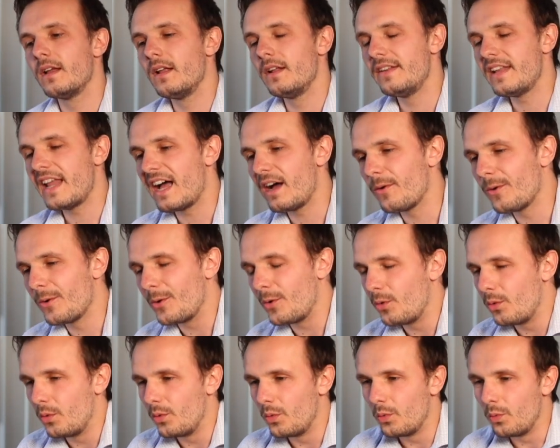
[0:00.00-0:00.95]
Now,
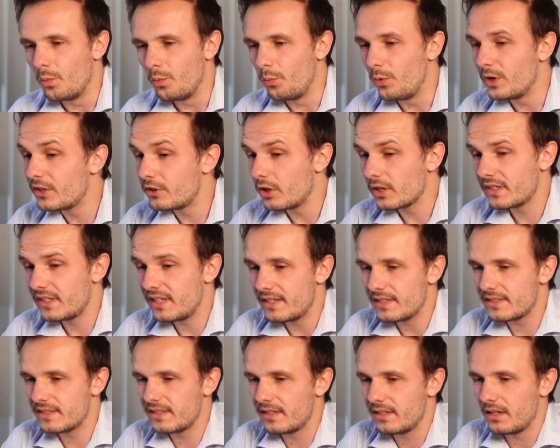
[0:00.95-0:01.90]
we took
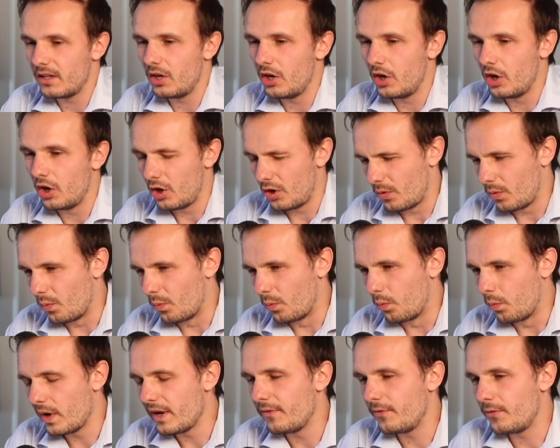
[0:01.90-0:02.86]
this
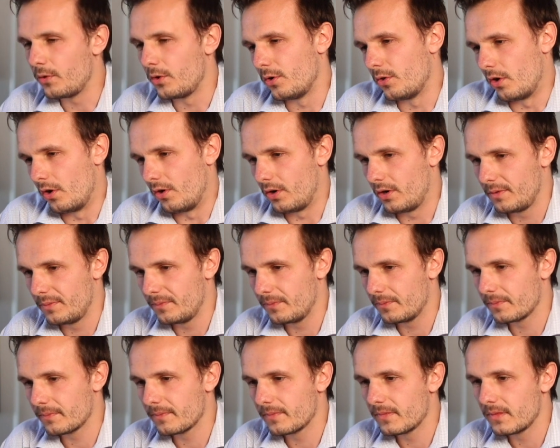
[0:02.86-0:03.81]
way further.
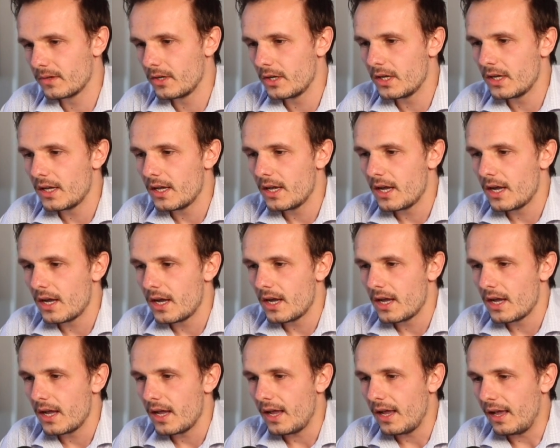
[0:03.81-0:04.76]

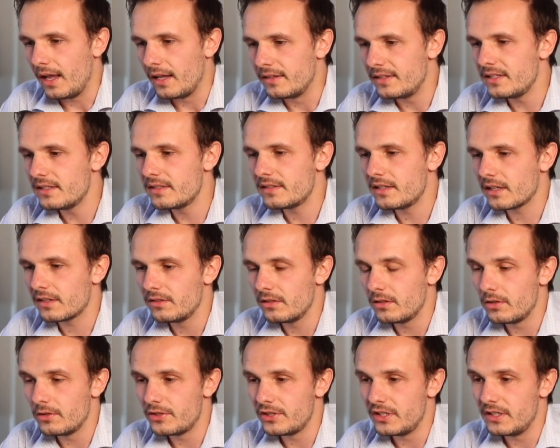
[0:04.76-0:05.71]
And this
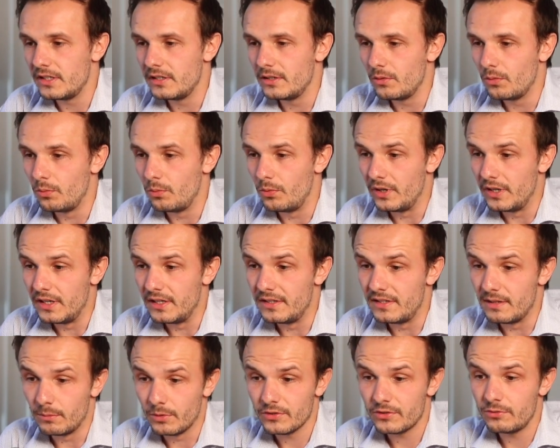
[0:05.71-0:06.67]
technology, we
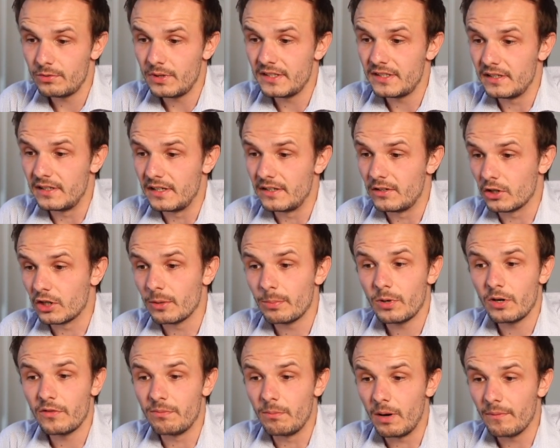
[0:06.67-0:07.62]
demonstrated it a
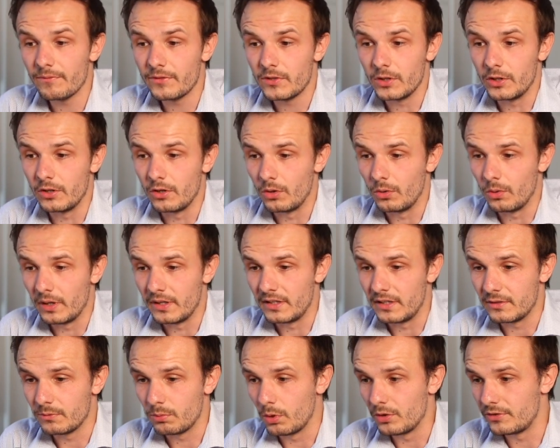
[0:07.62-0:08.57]
couple of months ago, and
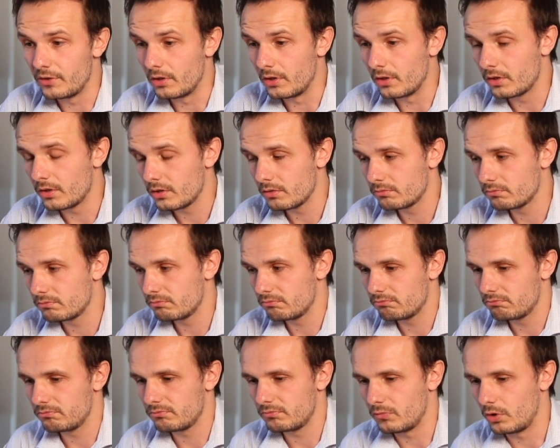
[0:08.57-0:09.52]
it was a
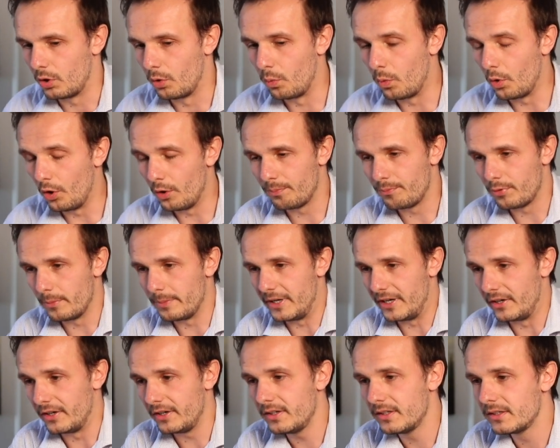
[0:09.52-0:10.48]
world
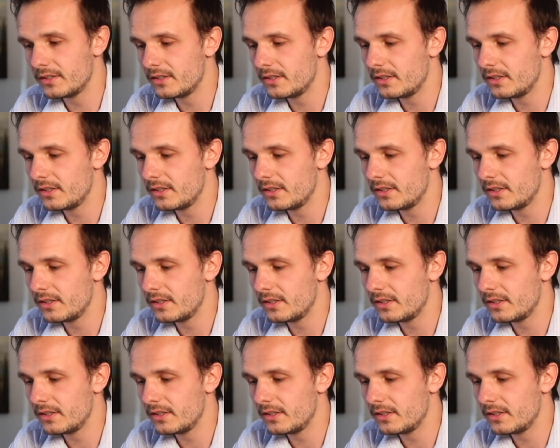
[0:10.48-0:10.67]
premiere.